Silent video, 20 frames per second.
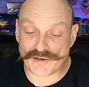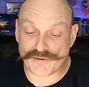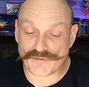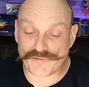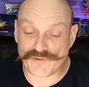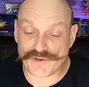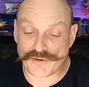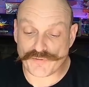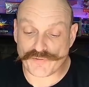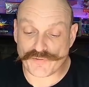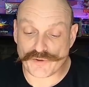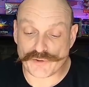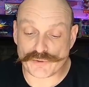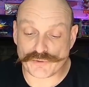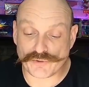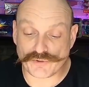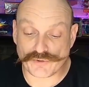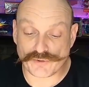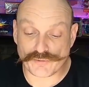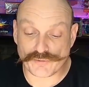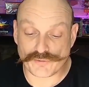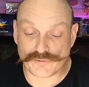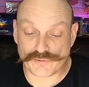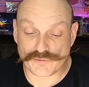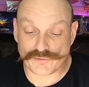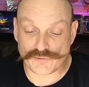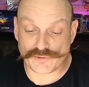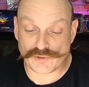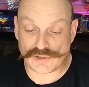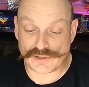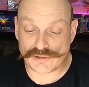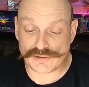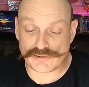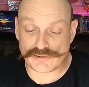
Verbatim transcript: Fear Foes? Yeah.